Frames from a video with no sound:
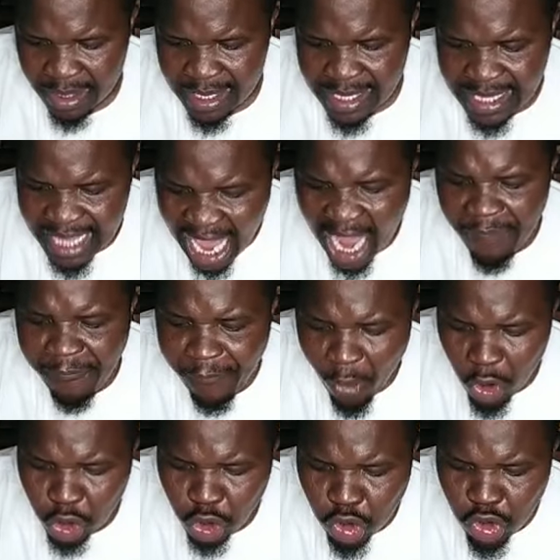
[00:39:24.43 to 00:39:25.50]

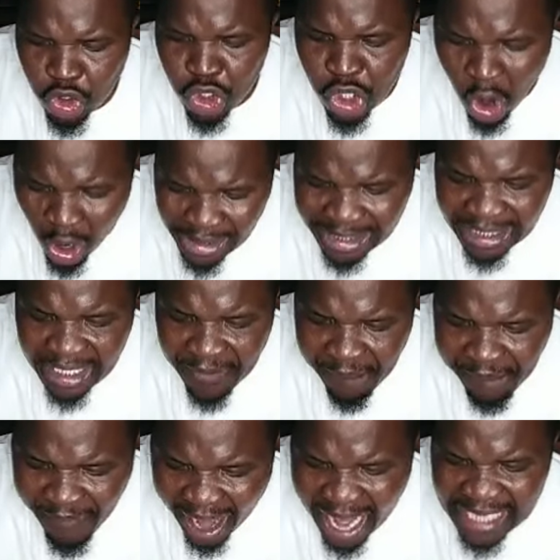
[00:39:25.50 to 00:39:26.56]
Therefore, do not
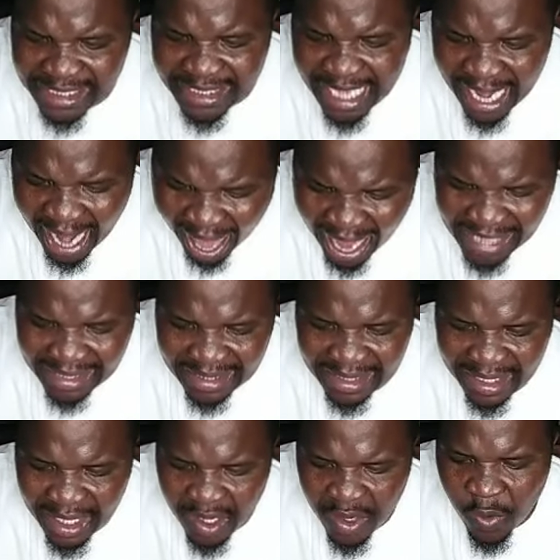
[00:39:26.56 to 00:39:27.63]
defile the land
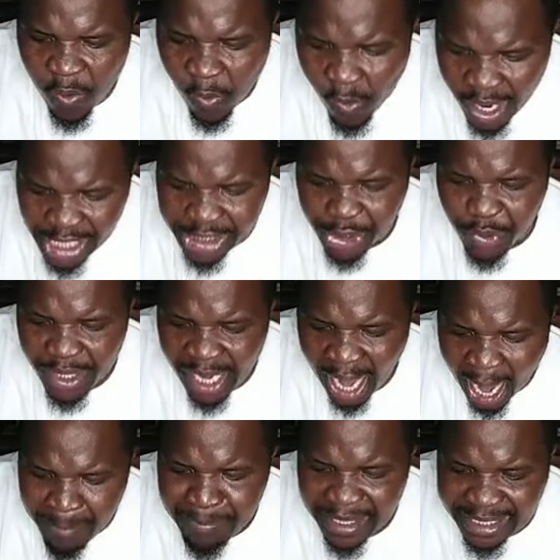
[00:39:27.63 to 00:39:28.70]
which you
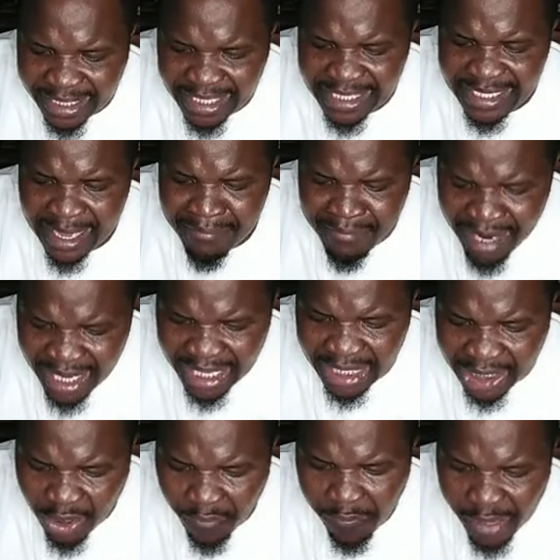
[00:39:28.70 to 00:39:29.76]
inhabit in the
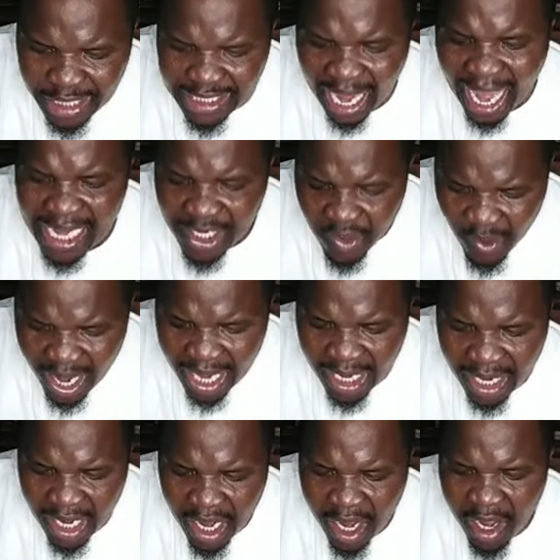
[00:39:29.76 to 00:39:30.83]
midst of which I dwell.
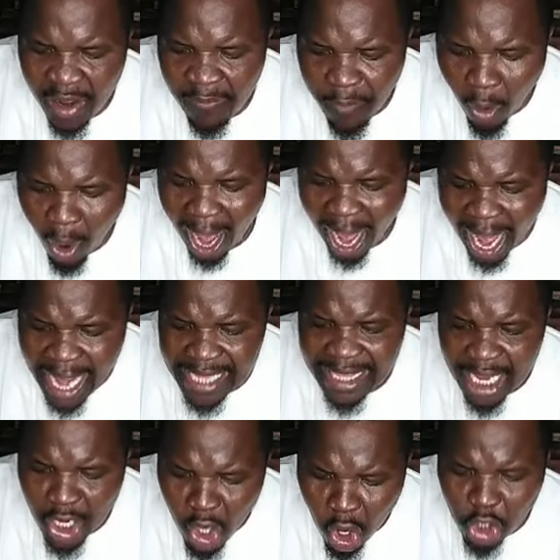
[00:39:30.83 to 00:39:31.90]
For I,
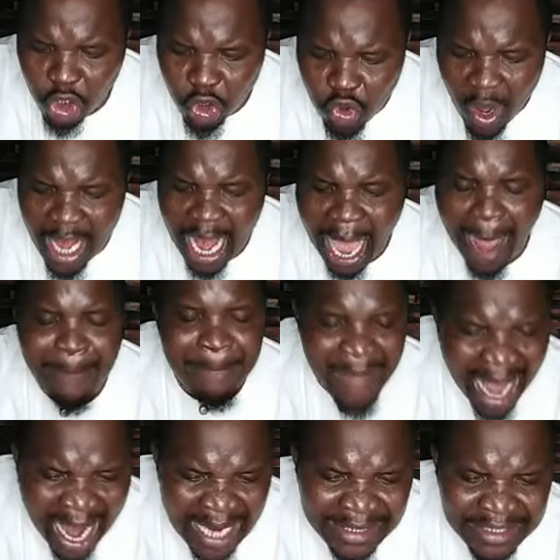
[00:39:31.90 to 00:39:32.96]
the Lord, dwell
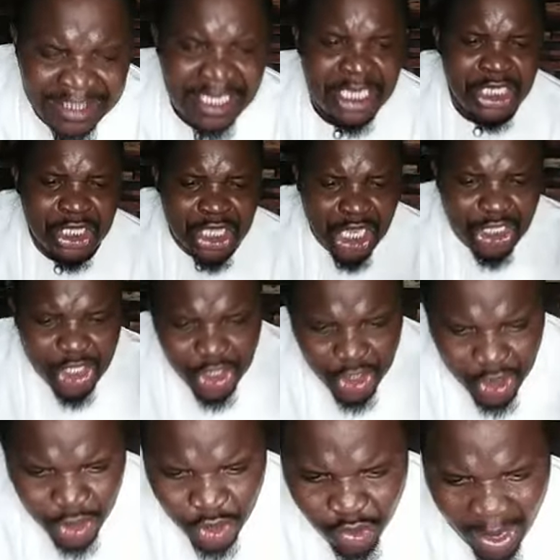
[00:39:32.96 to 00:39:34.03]
among the
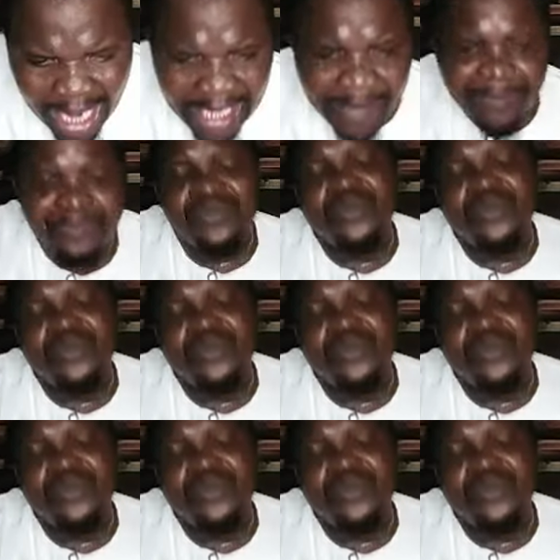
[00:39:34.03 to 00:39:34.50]
children